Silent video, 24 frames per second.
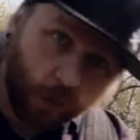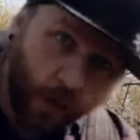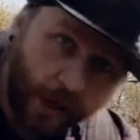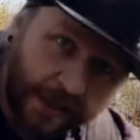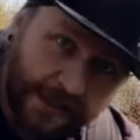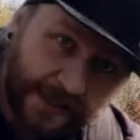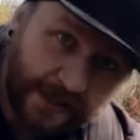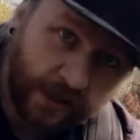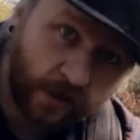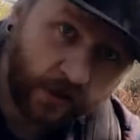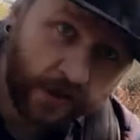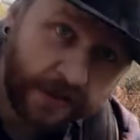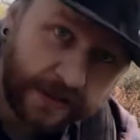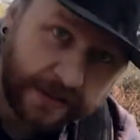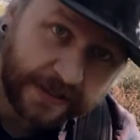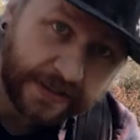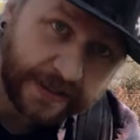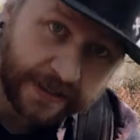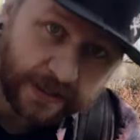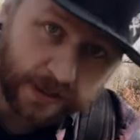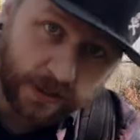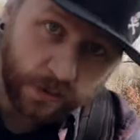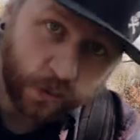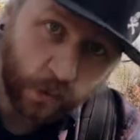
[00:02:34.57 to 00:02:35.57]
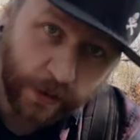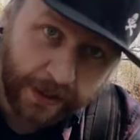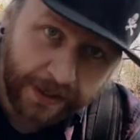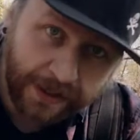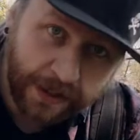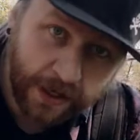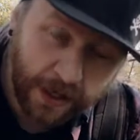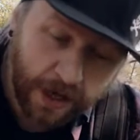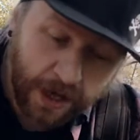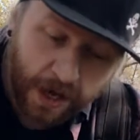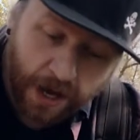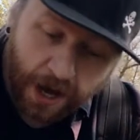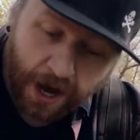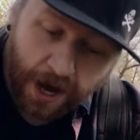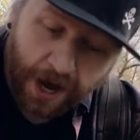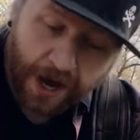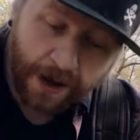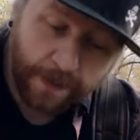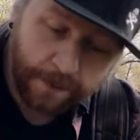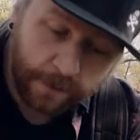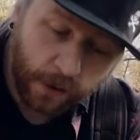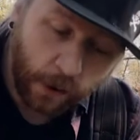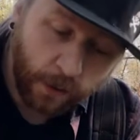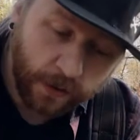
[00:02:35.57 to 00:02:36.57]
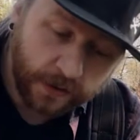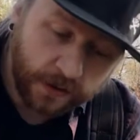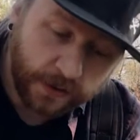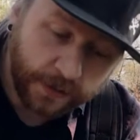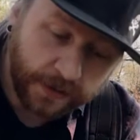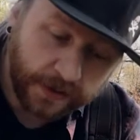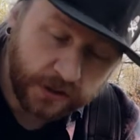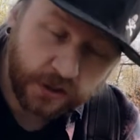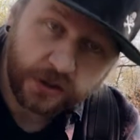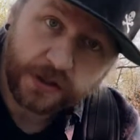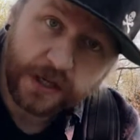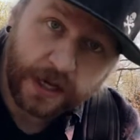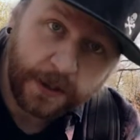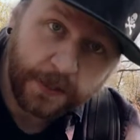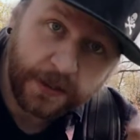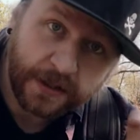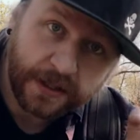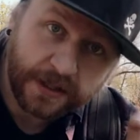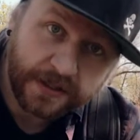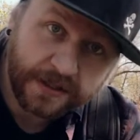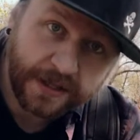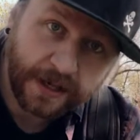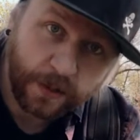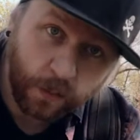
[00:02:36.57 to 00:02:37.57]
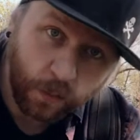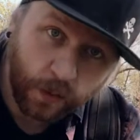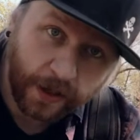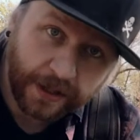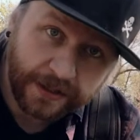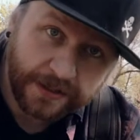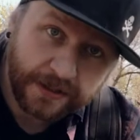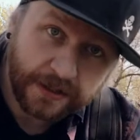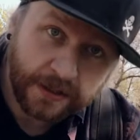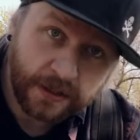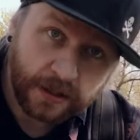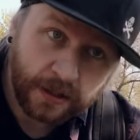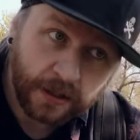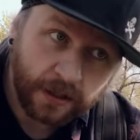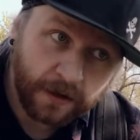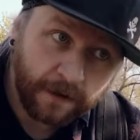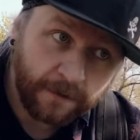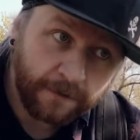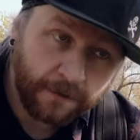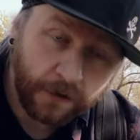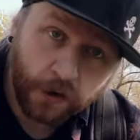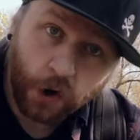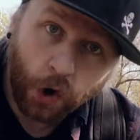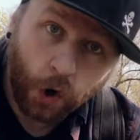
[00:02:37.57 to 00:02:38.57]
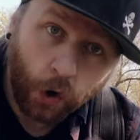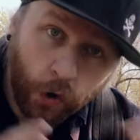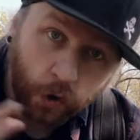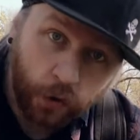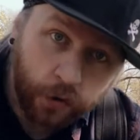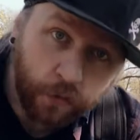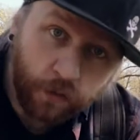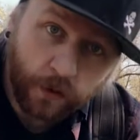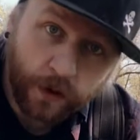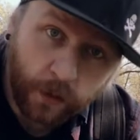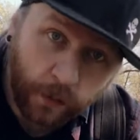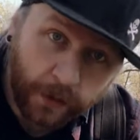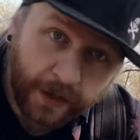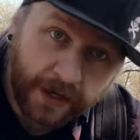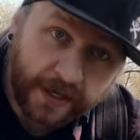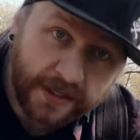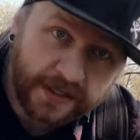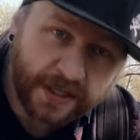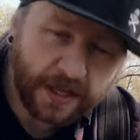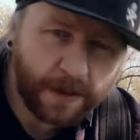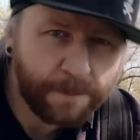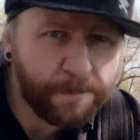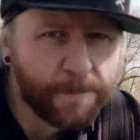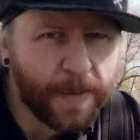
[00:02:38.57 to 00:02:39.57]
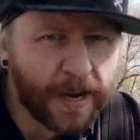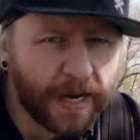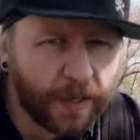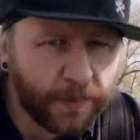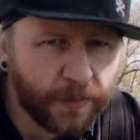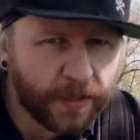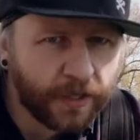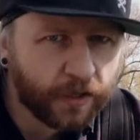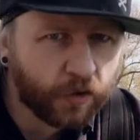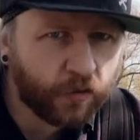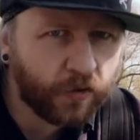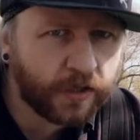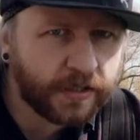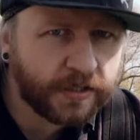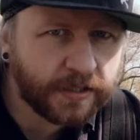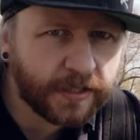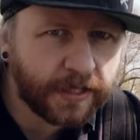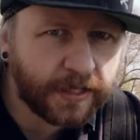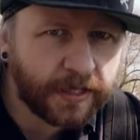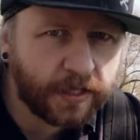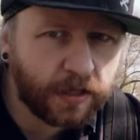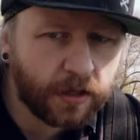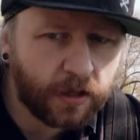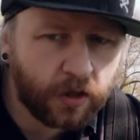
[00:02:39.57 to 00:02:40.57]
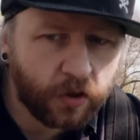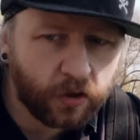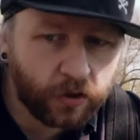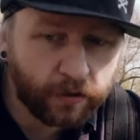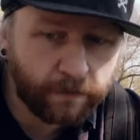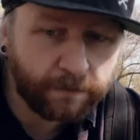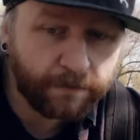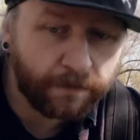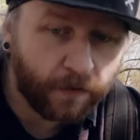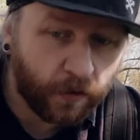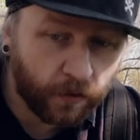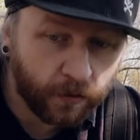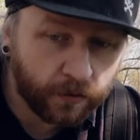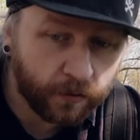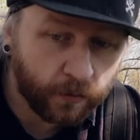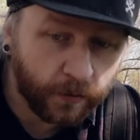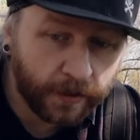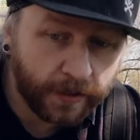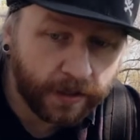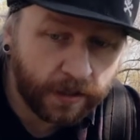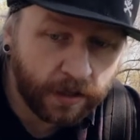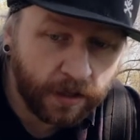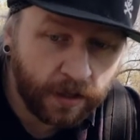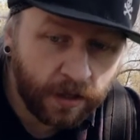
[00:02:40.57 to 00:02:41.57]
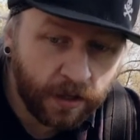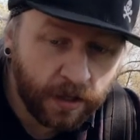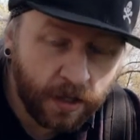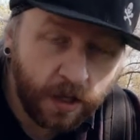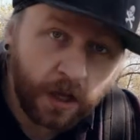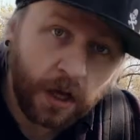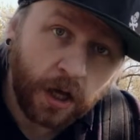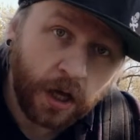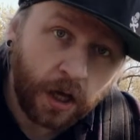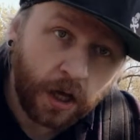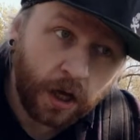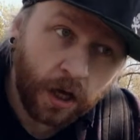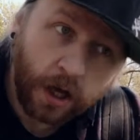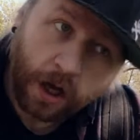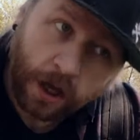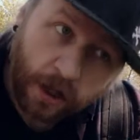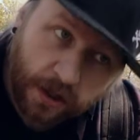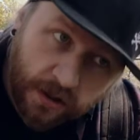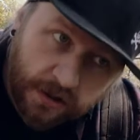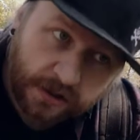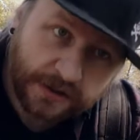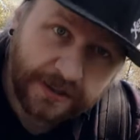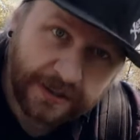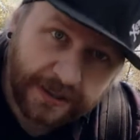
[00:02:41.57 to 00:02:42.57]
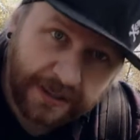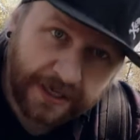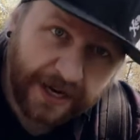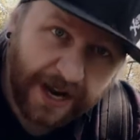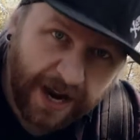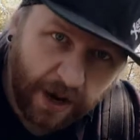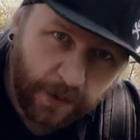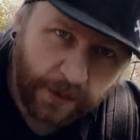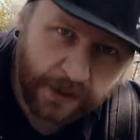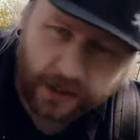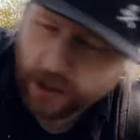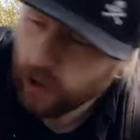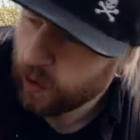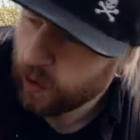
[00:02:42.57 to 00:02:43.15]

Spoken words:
weight increases each week, I'm going to be just keeping the same weight for all 3 weeks and maybe increasing it on the 4th week. See how it